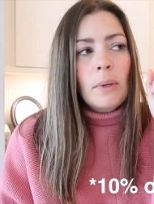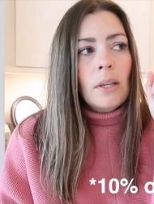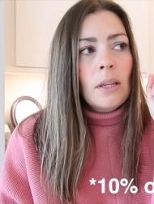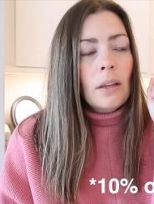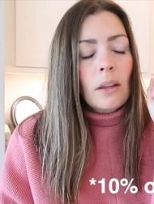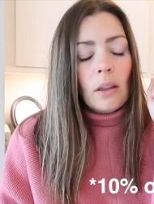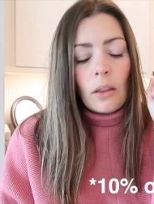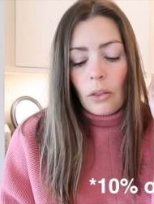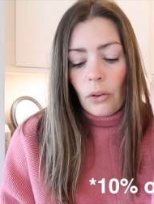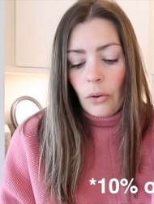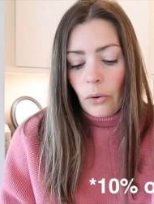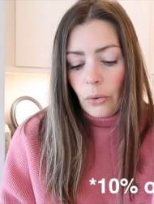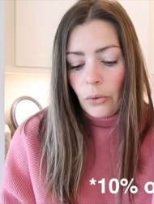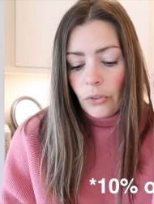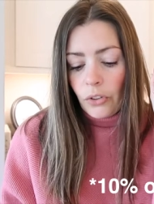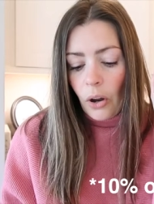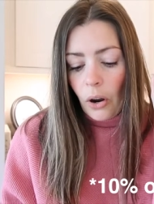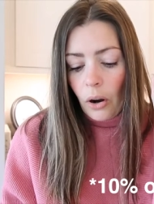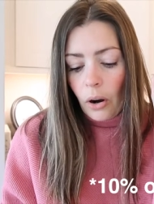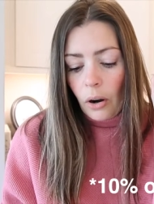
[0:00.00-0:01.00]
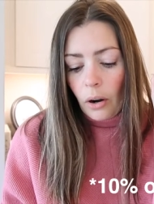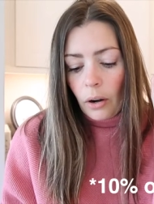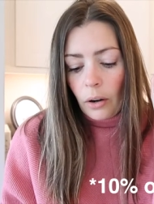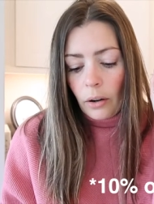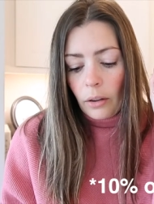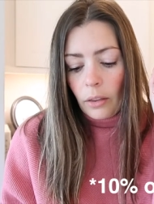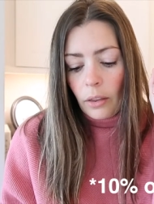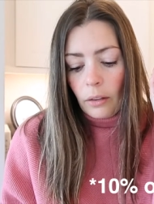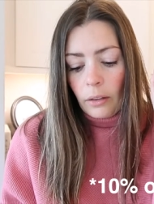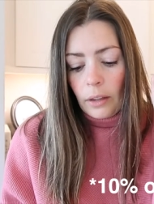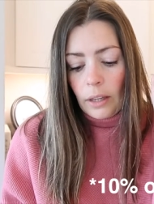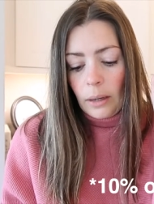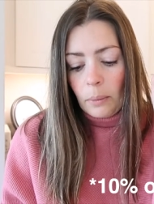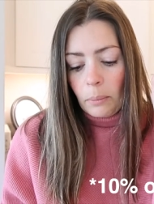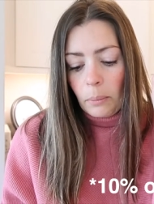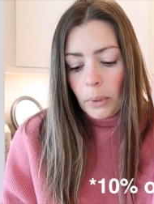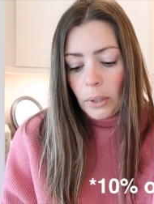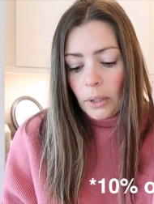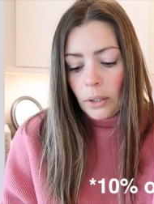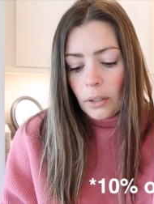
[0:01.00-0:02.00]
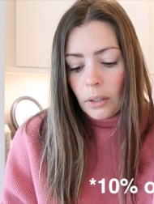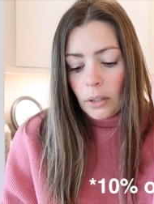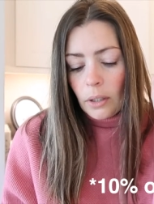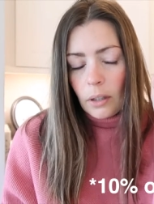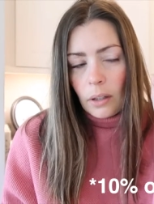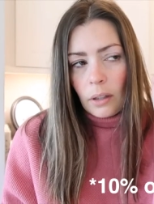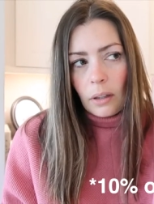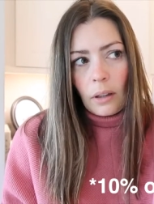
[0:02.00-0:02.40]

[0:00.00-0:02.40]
me, those are the Liamberg,